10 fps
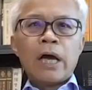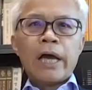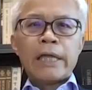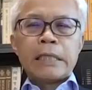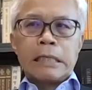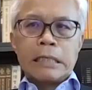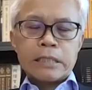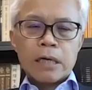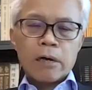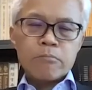And
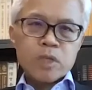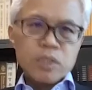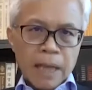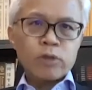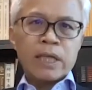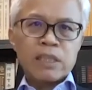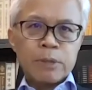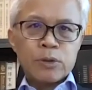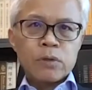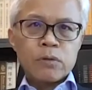these special
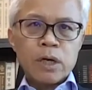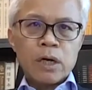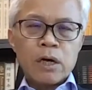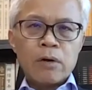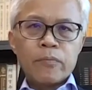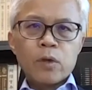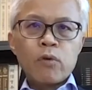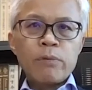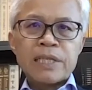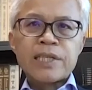exhibition
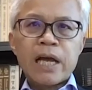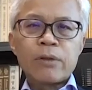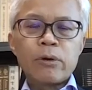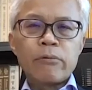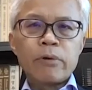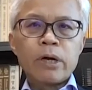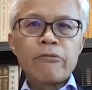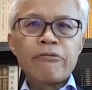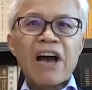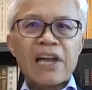represent the
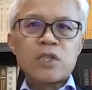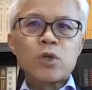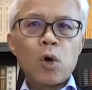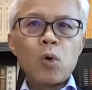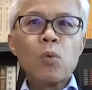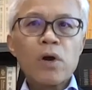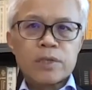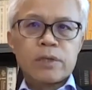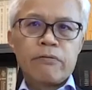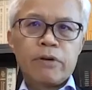finest
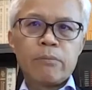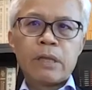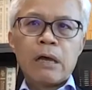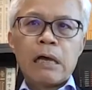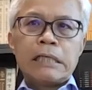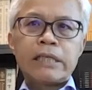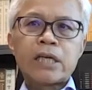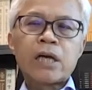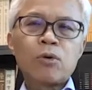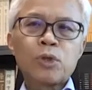works from
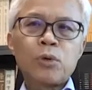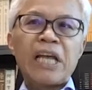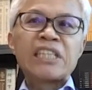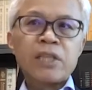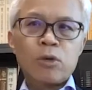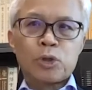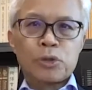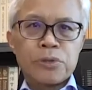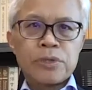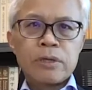leading cultural
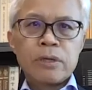institutions.